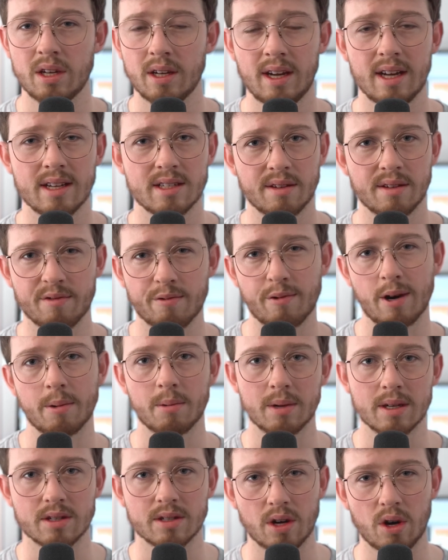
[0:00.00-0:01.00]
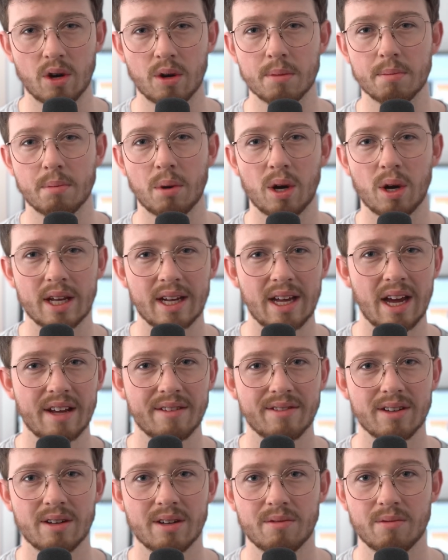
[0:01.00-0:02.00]
can get some free ones on
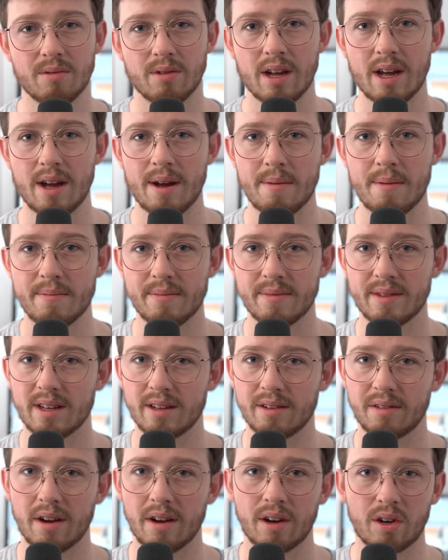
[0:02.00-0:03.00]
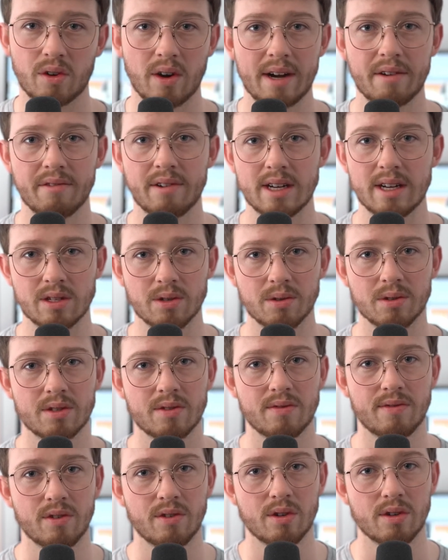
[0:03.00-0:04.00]
Polyhaven. They're a great
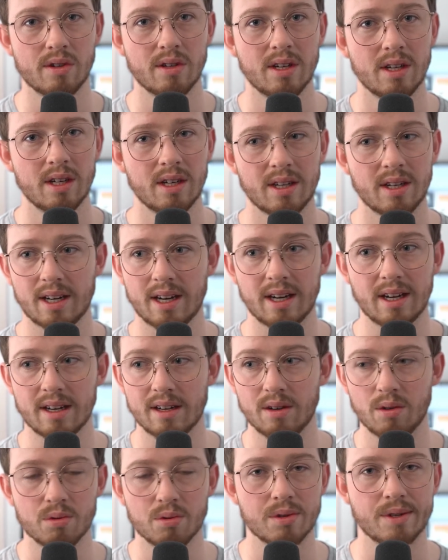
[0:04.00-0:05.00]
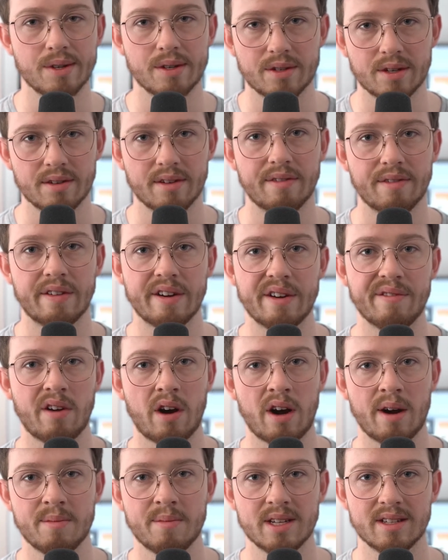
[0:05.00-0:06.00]
resource for getting all sorts of different
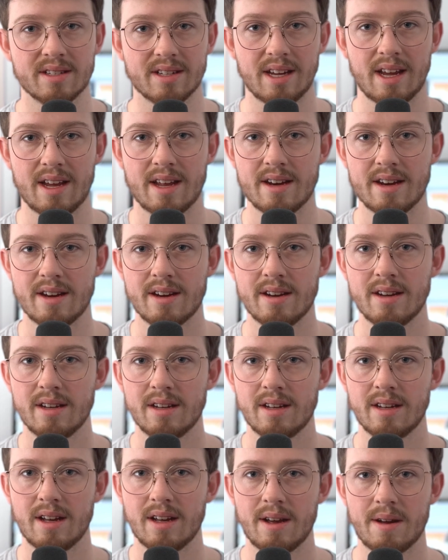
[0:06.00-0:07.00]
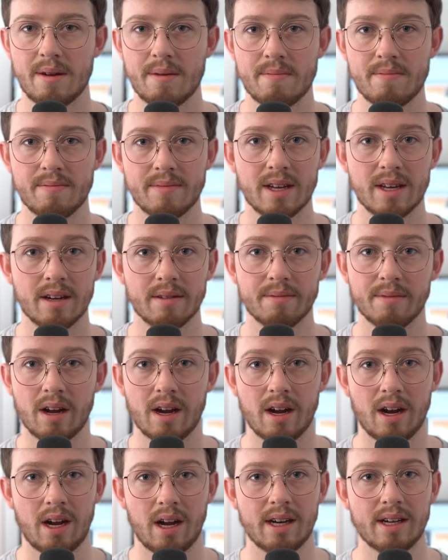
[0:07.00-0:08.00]
environments, and I
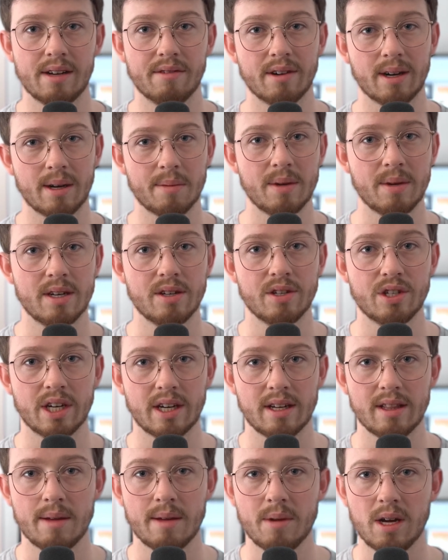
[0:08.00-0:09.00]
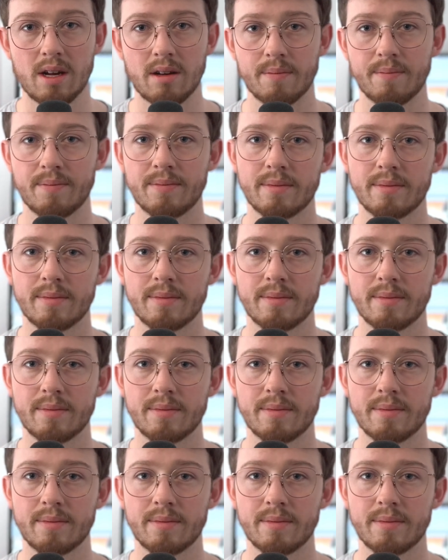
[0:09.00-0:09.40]
highly recommend checking them out.